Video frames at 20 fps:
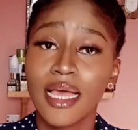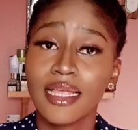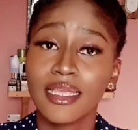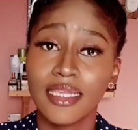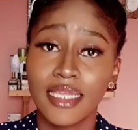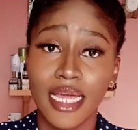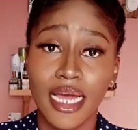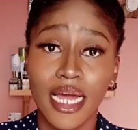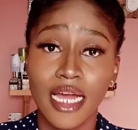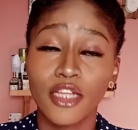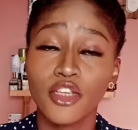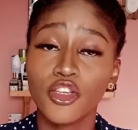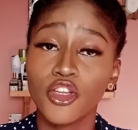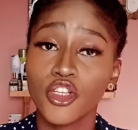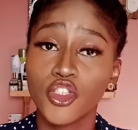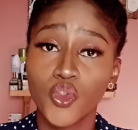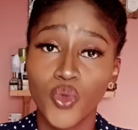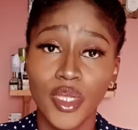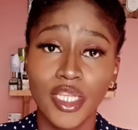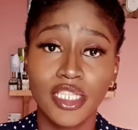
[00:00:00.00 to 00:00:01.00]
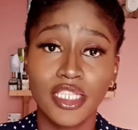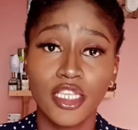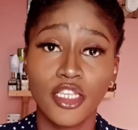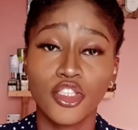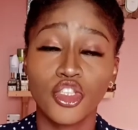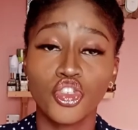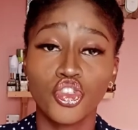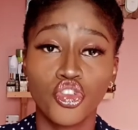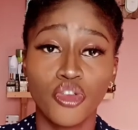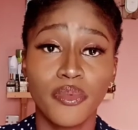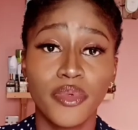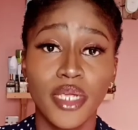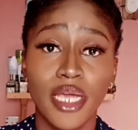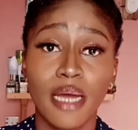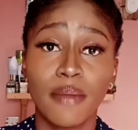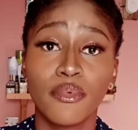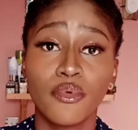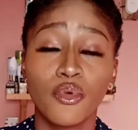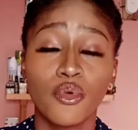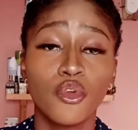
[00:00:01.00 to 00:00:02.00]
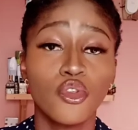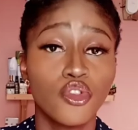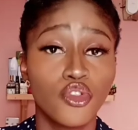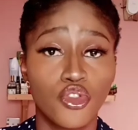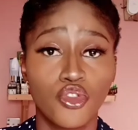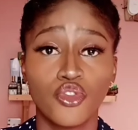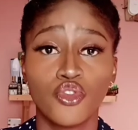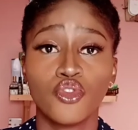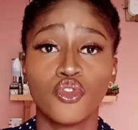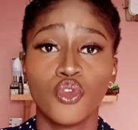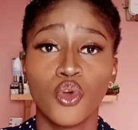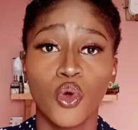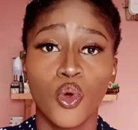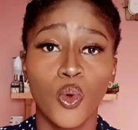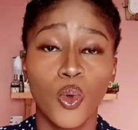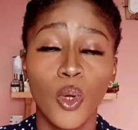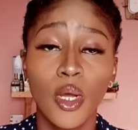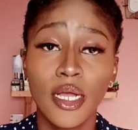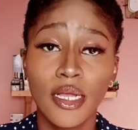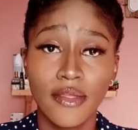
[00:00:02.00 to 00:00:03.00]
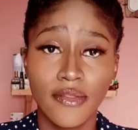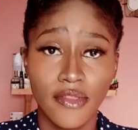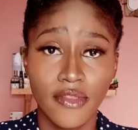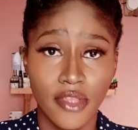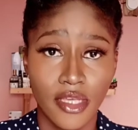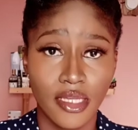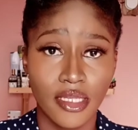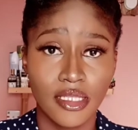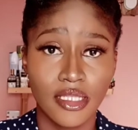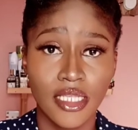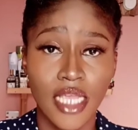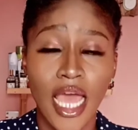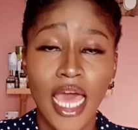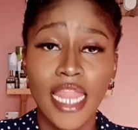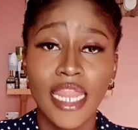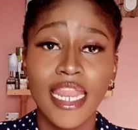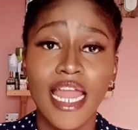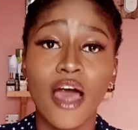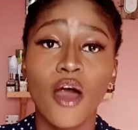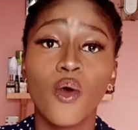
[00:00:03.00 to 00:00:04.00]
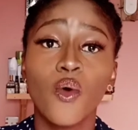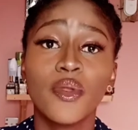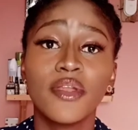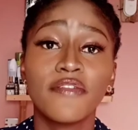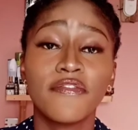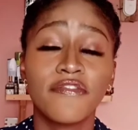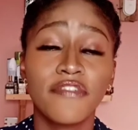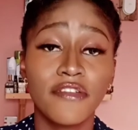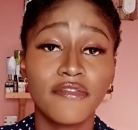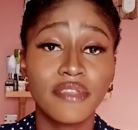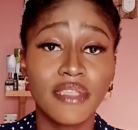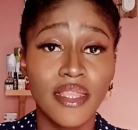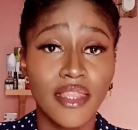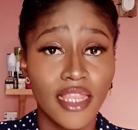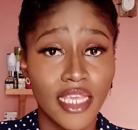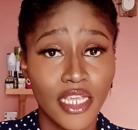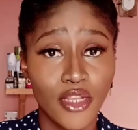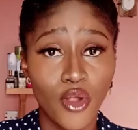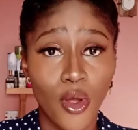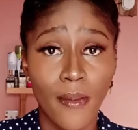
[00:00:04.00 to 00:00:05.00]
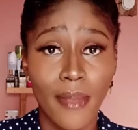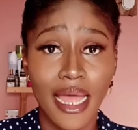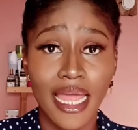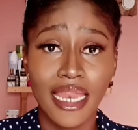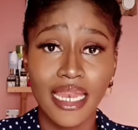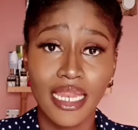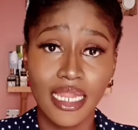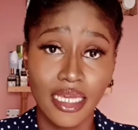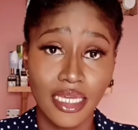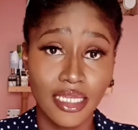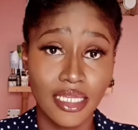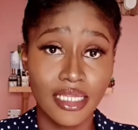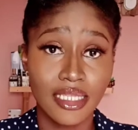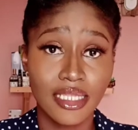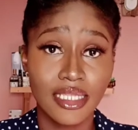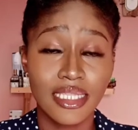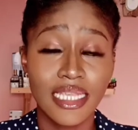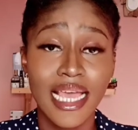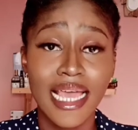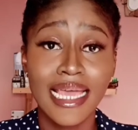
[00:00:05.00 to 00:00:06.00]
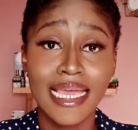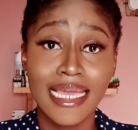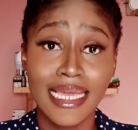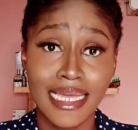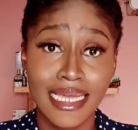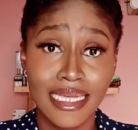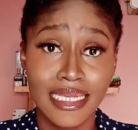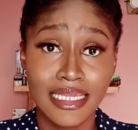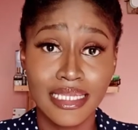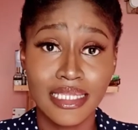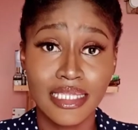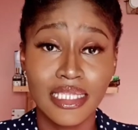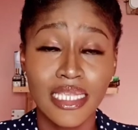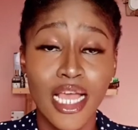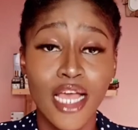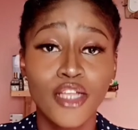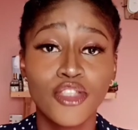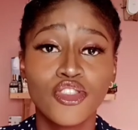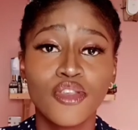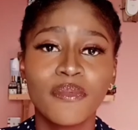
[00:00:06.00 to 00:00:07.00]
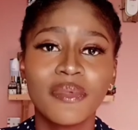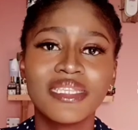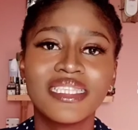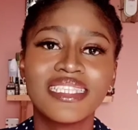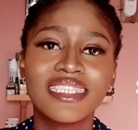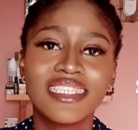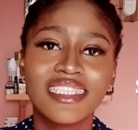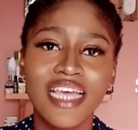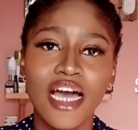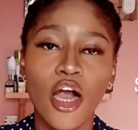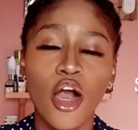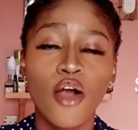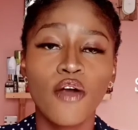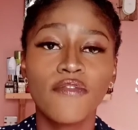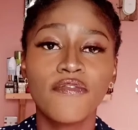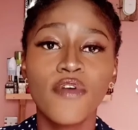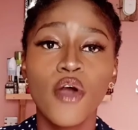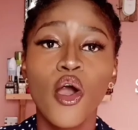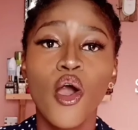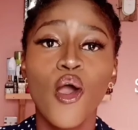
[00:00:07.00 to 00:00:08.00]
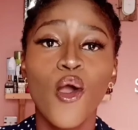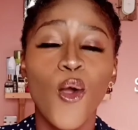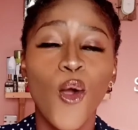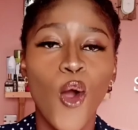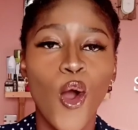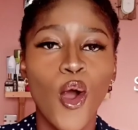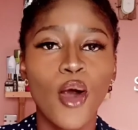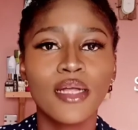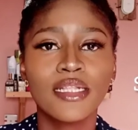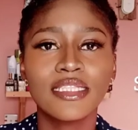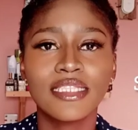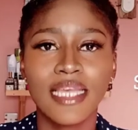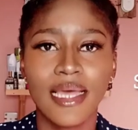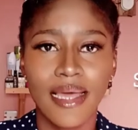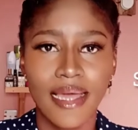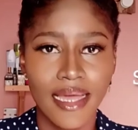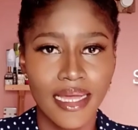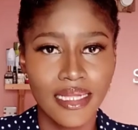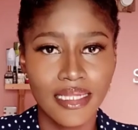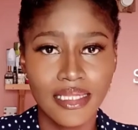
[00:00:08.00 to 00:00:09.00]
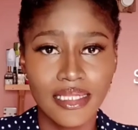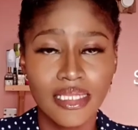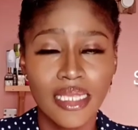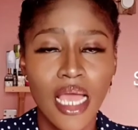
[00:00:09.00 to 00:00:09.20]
Yeah, in your 20s, you should be able to know this. Now, the fifth thing on my list is to be self-content.